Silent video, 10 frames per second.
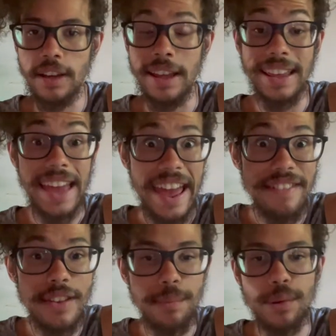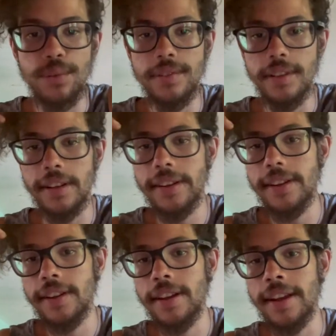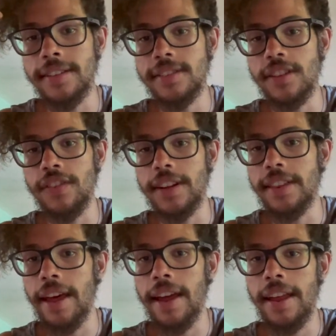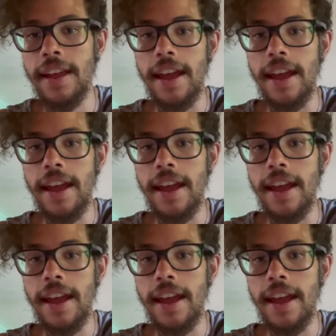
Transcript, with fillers: I like heavy music and stuff like that.